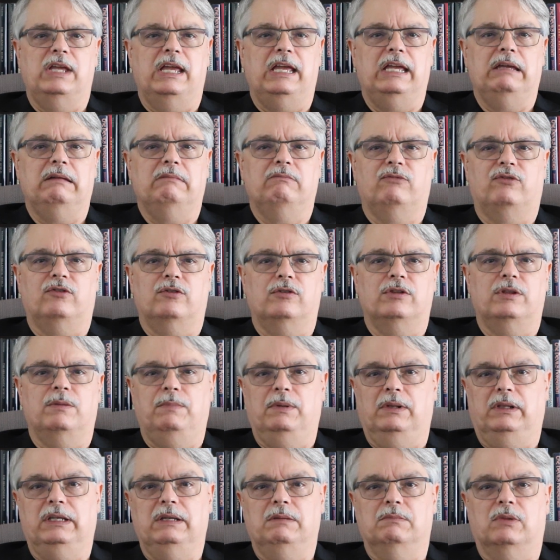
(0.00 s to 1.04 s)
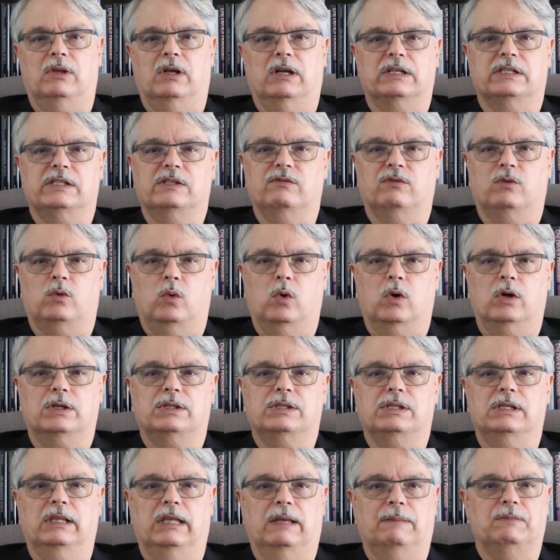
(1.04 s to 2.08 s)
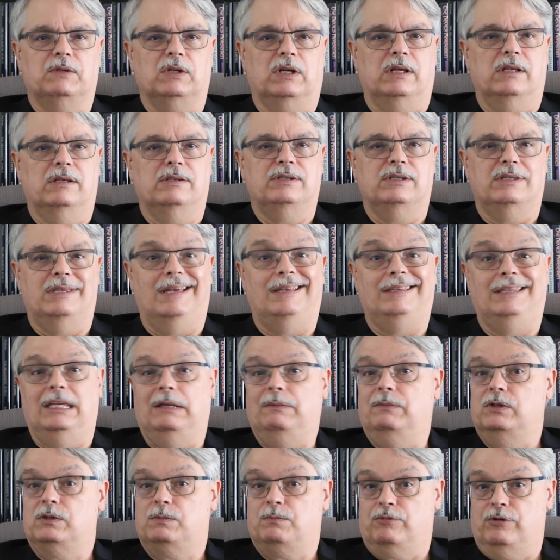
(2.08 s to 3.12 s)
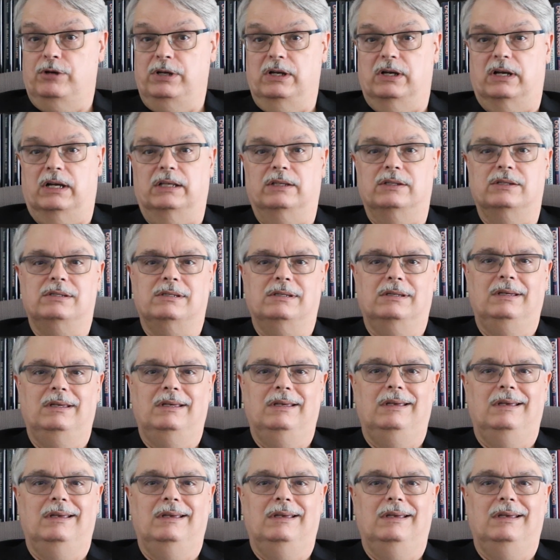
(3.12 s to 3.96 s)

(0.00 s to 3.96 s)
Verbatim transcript: name for the building blocks of quarks and leptons, and that name is preons.